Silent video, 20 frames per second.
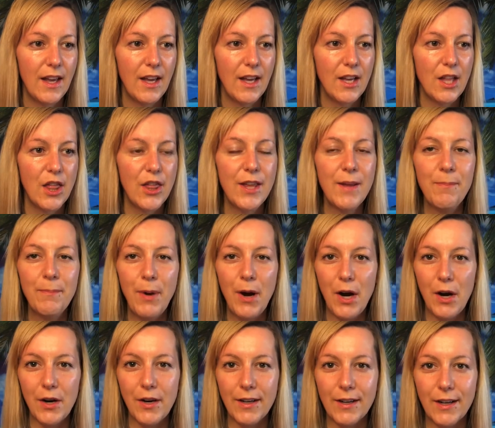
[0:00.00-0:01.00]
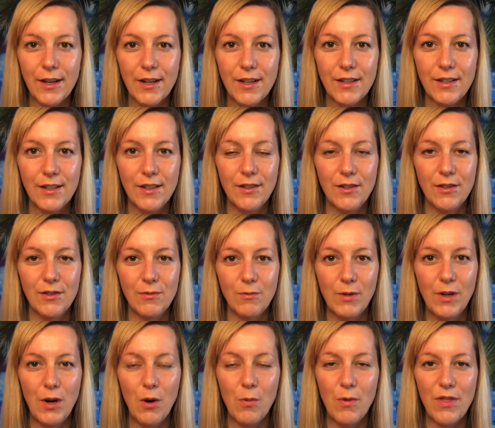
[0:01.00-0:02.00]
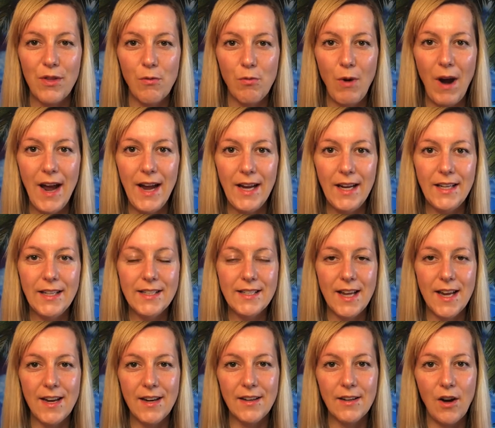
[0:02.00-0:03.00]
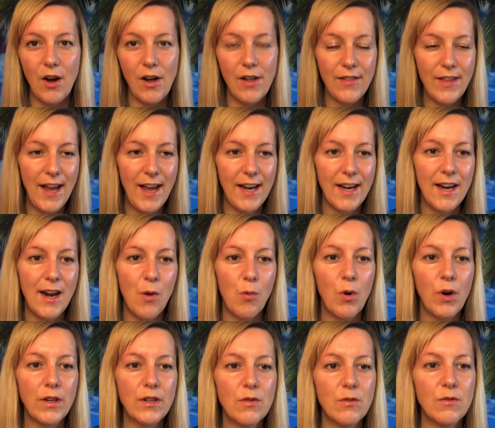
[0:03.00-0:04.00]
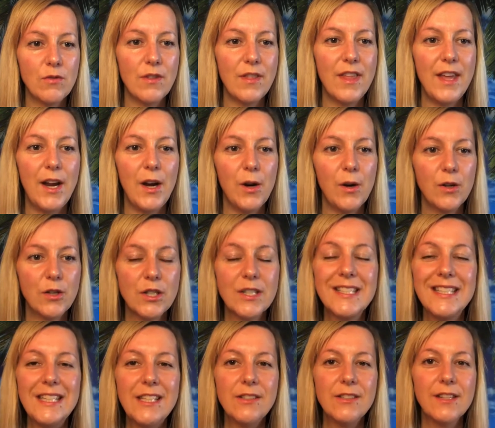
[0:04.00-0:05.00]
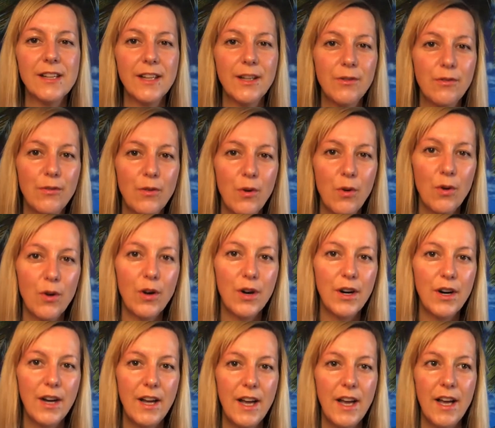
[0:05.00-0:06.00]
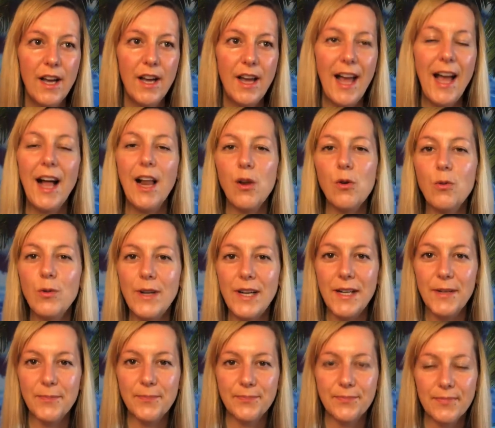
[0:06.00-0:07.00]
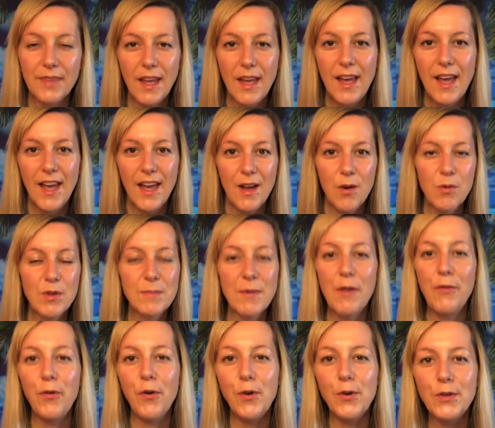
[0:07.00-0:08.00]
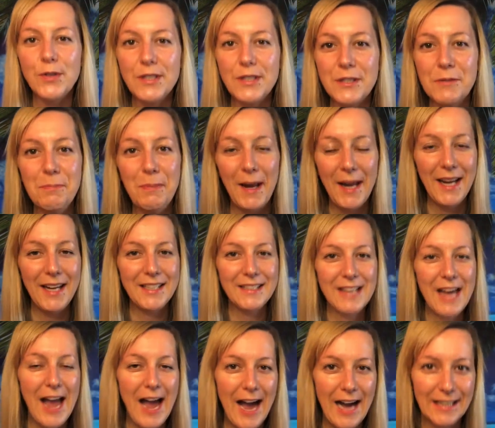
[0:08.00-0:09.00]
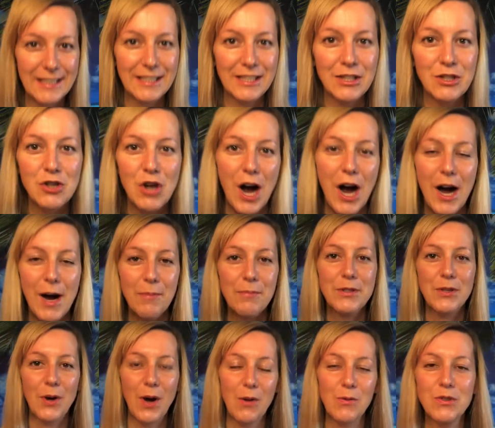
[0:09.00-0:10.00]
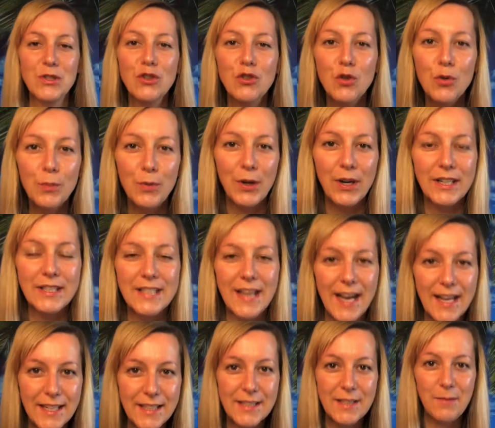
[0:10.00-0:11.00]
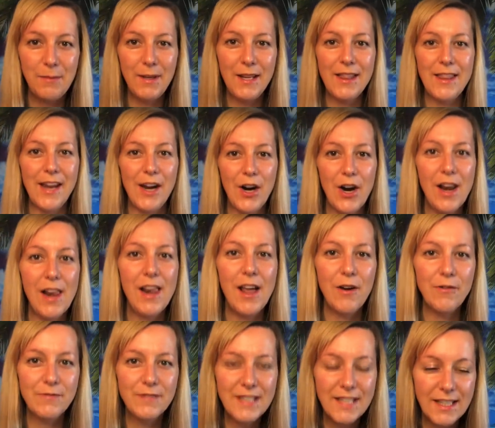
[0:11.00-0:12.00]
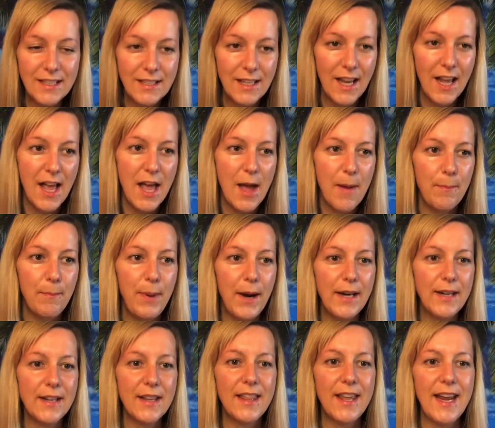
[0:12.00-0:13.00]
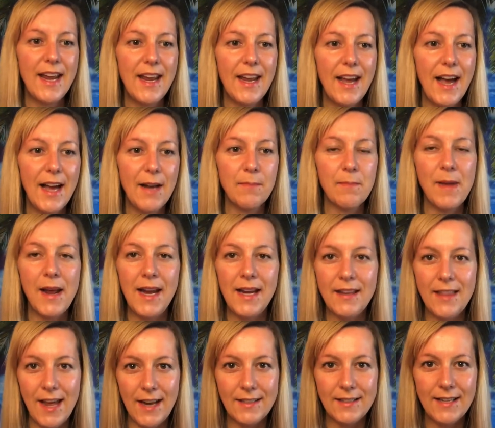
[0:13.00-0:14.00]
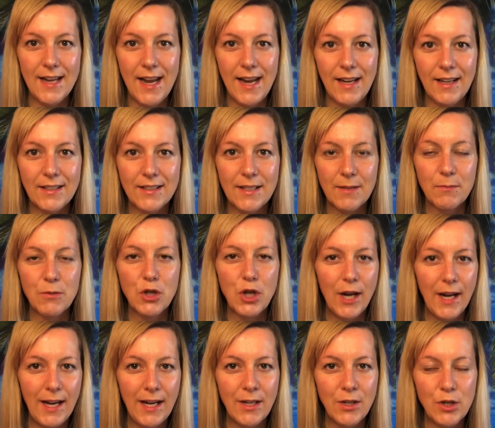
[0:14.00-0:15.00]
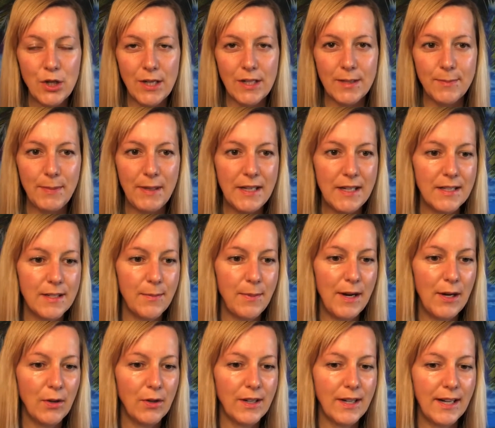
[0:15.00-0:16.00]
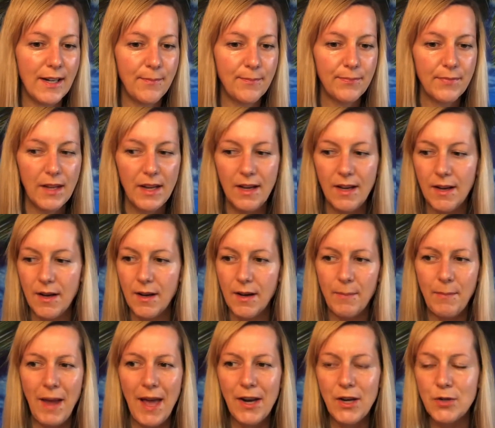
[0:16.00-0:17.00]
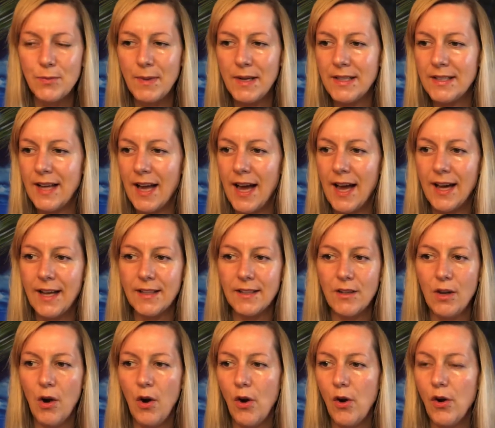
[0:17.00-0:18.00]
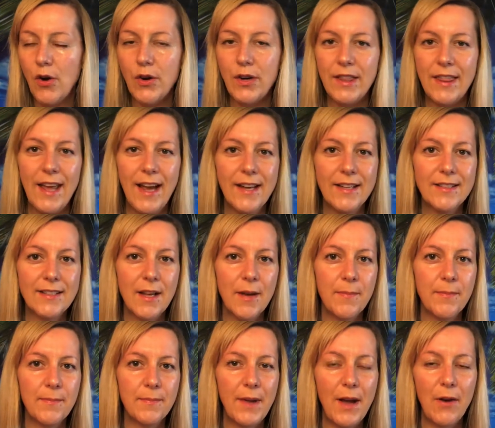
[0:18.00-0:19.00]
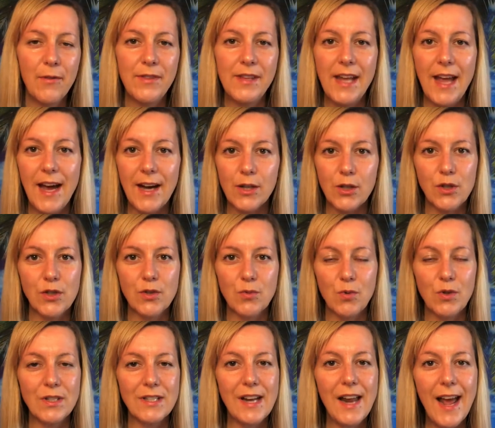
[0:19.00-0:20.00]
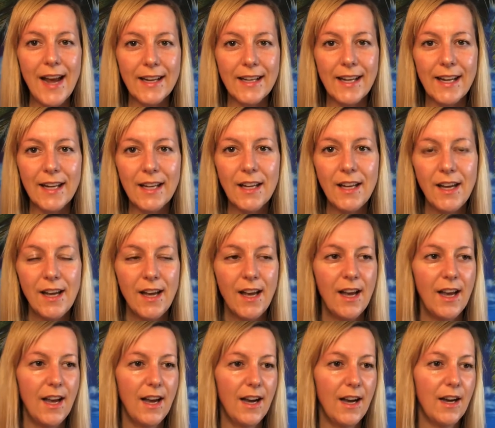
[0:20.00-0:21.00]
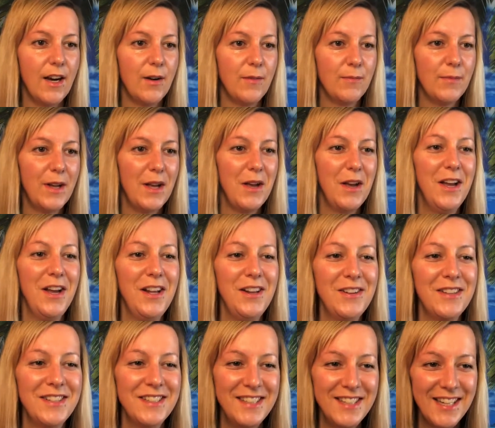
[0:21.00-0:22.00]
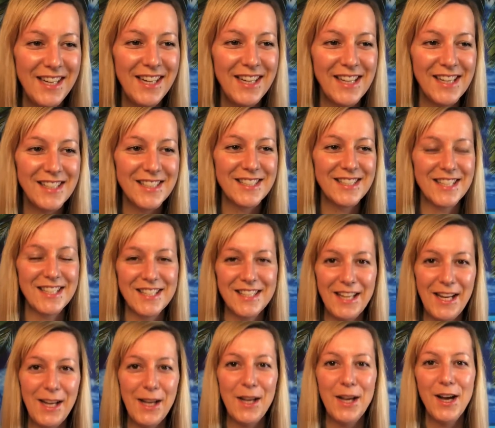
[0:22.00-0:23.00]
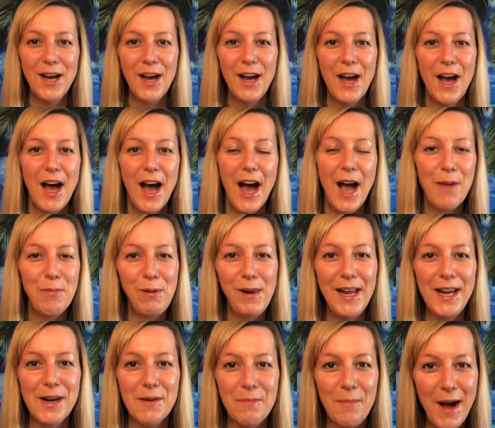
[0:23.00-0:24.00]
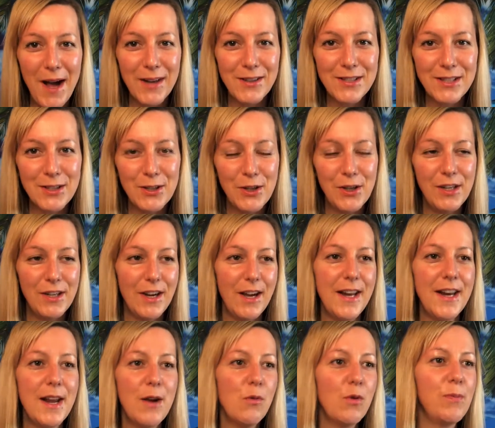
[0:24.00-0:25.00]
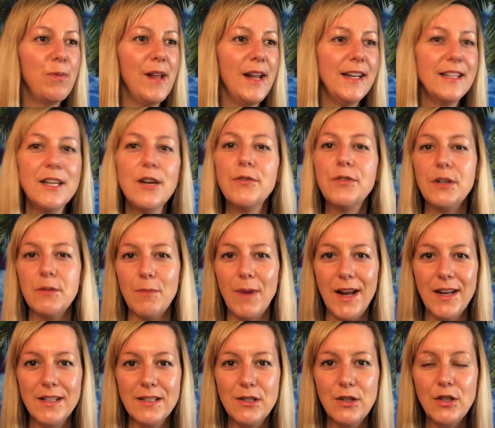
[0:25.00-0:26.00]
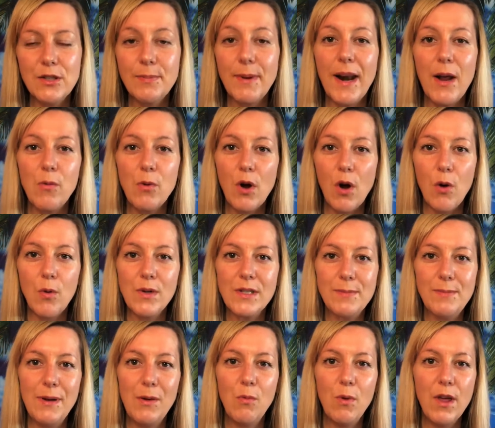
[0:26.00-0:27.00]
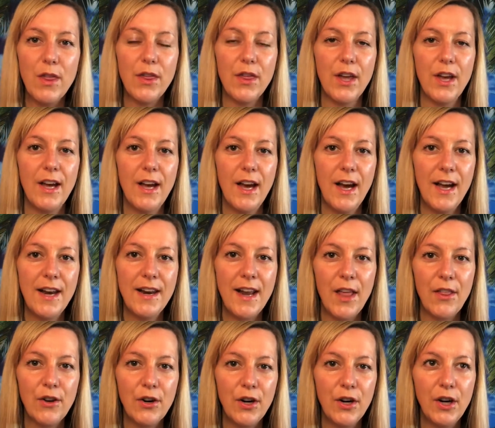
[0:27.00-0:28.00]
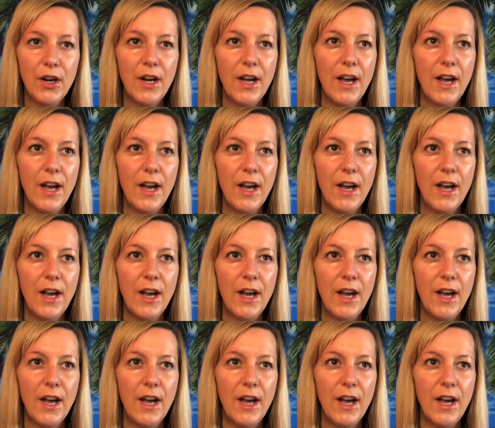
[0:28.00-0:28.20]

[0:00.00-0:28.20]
theme park, you know, with the rides and all that. And I worked there just seasonally for Halloween. It was my first paid acting job, so I was super excited to be there, loved it. But they had made that day some changes because apparently management had heard that some of the actors were slacking. And needless to say, I played a monster, and I would play different monsters, but I would always be with another